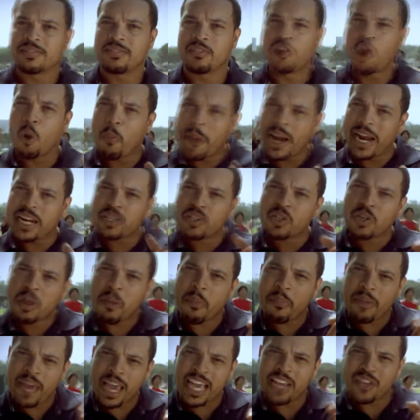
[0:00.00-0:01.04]
Nobody's gonna
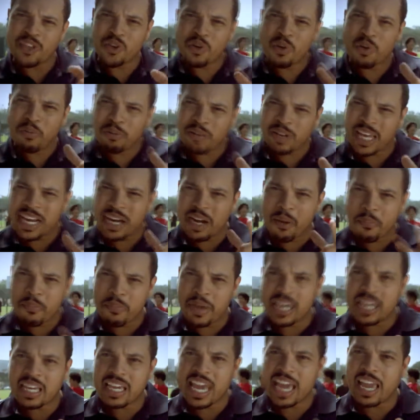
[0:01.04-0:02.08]
pay you to play in the
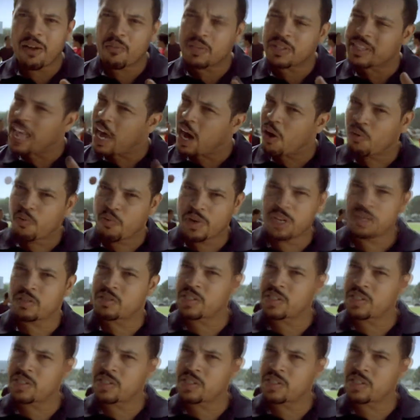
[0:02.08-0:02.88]
big game without real